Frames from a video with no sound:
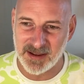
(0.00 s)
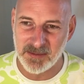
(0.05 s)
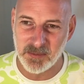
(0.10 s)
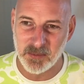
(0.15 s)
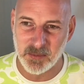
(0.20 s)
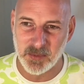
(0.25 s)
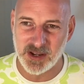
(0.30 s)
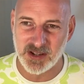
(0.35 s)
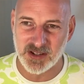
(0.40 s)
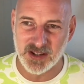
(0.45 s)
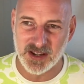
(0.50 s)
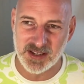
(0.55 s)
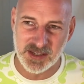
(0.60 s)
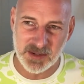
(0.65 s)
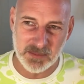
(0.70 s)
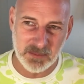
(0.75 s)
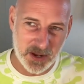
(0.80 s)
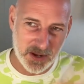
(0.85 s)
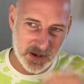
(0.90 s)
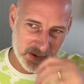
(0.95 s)
which I
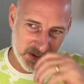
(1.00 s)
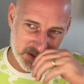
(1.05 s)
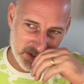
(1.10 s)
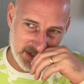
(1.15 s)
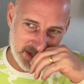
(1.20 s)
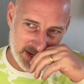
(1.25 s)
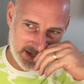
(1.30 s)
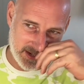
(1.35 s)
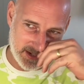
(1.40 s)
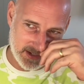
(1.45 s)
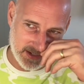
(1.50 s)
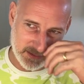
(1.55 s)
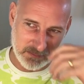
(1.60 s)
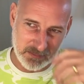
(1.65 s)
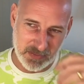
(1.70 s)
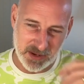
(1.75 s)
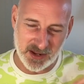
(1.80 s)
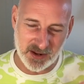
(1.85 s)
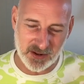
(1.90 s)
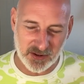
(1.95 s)
suppose led us a
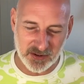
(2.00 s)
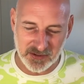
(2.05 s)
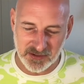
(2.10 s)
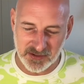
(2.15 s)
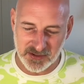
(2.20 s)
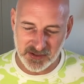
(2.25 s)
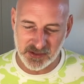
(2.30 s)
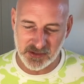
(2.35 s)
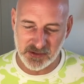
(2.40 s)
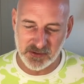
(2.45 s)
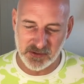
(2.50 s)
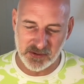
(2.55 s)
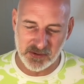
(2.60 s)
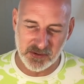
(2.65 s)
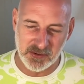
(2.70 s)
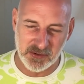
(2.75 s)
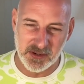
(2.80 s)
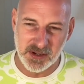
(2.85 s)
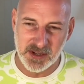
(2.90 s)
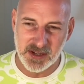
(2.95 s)
bit on
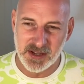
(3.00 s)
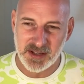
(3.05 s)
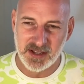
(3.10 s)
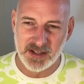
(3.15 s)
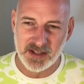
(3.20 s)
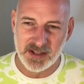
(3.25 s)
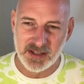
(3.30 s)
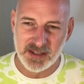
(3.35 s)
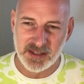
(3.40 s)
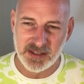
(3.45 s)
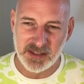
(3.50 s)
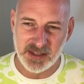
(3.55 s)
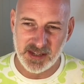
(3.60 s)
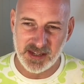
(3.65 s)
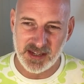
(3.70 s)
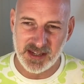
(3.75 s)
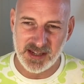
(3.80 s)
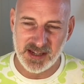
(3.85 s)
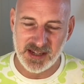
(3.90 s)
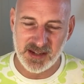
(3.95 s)
to
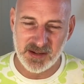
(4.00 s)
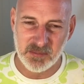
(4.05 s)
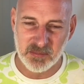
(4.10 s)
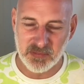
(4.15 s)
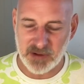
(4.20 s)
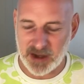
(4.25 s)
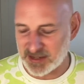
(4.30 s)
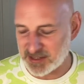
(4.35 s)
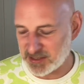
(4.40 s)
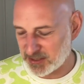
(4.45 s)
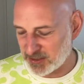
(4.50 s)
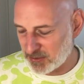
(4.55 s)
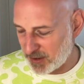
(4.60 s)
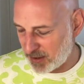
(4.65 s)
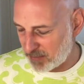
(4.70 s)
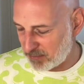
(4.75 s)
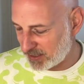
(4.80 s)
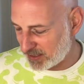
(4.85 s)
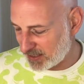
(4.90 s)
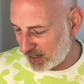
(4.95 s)
the practical
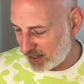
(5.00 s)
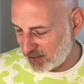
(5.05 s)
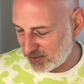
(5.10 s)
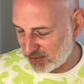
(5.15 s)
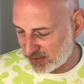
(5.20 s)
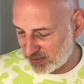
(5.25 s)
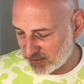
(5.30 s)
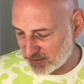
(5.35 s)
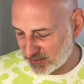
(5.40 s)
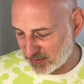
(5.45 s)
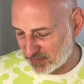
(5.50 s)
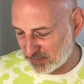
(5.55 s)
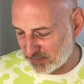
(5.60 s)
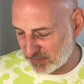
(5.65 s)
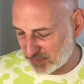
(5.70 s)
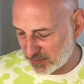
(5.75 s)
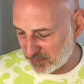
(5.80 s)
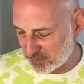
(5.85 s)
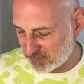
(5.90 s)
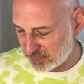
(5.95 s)
applications
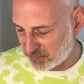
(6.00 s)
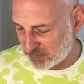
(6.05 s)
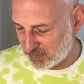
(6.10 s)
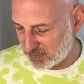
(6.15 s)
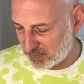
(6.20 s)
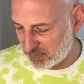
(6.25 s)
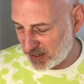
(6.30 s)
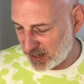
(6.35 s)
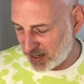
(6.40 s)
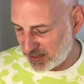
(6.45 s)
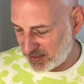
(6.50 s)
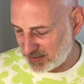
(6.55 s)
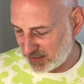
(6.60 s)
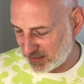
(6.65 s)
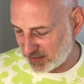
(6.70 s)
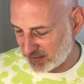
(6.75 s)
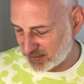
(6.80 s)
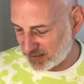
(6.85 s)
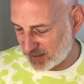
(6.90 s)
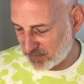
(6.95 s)
of
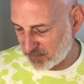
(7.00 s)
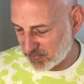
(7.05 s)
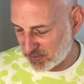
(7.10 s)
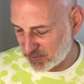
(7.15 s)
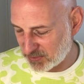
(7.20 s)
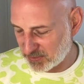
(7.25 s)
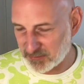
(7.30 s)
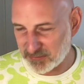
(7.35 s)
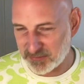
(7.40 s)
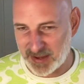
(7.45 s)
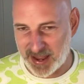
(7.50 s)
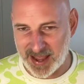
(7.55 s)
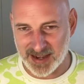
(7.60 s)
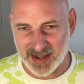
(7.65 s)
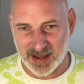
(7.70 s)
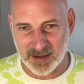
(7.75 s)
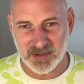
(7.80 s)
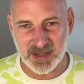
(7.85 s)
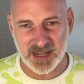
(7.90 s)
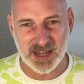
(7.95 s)
creating some sort of
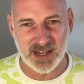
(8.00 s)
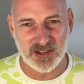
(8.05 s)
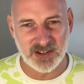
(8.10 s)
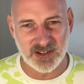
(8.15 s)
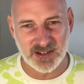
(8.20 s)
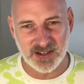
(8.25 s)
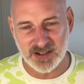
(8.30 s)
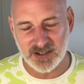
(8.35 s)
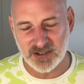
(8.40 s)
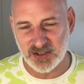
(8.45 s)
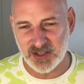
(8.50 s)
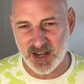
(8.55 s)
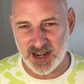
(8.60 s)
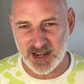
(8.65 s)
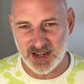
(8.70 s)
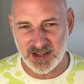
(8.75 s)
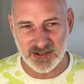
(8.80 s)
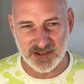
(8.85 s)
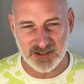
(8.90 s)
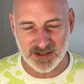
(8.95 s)
adaptation and
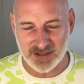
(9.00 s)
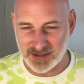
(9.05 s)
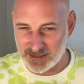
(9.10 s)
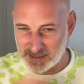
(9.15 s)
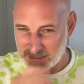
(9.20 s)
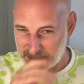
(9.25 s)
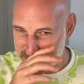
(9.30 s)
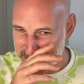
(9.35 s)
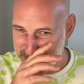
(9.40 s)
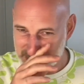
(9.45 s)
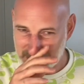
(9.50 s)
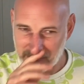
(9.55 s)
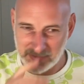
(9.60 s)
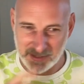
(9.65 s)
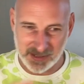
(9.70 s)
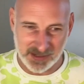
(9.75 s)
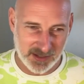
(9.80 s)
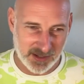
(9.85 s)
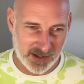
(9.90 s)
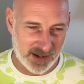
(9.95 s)
change, and
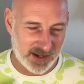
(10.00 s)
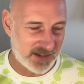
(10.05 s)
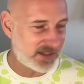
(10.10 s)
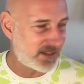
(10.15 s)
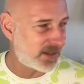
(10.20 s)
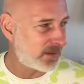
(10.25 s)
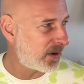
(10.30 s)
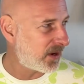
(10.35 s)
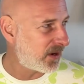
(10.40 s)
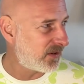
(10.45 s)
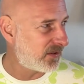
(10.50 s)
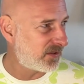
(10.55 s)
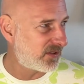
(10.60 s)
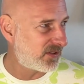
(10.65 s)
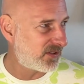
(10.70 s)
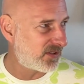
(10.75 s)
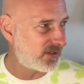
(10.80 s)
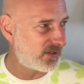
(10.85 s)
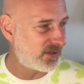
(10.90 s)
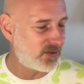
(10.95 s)
something that I
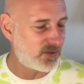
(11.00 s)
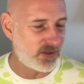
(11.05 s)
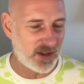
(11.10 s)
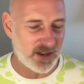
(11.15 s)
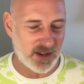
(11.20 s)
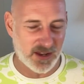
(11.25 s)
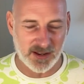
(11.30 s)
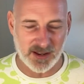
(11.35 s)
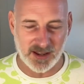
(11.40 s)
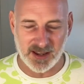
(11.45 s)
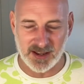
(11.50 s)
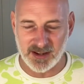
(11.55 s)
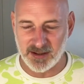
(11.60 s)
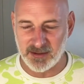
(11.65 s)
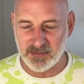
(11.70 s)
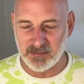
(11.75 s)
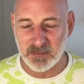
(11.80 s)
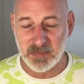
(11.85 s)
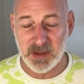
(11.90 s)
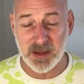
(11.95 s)
suppose, and
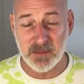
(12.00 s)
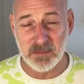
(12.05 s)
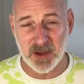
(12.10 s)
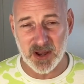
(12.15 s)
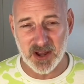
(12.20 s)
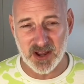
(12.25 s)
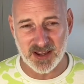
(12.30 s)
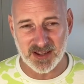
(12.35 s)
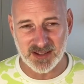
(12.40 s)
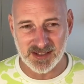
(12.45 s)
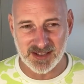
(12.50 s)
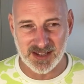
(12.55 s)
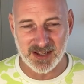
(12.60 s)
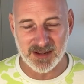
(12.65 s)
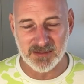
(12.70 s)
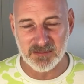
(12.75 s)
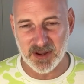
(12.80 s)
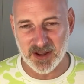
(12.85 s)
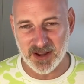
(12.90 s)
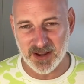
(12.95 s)
I'm a bit biased
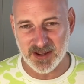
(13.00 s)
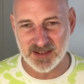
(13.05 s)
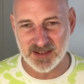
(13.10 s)
here, but I